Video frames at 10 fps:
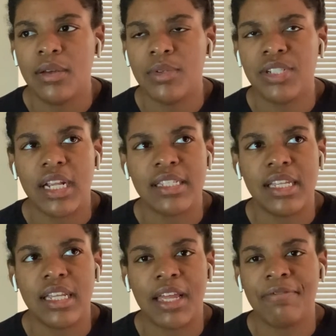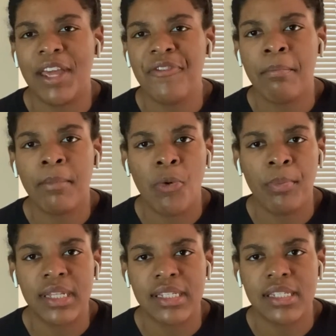what should I say, like favorite
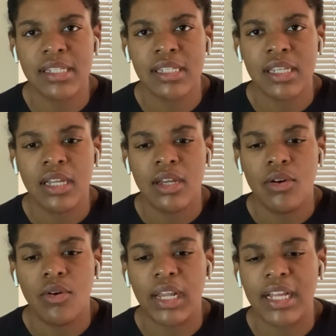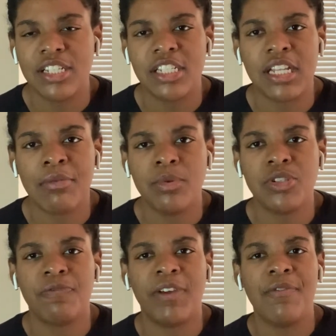moments or like just like what was
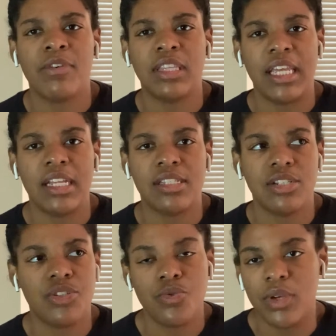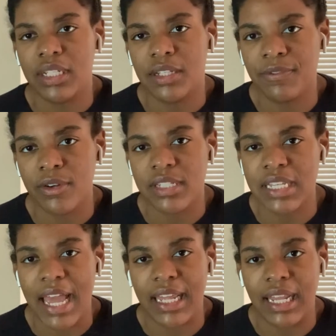your favorite thing to do in the first
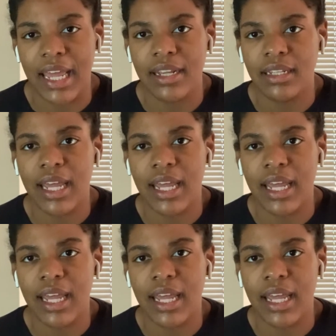Dying Light?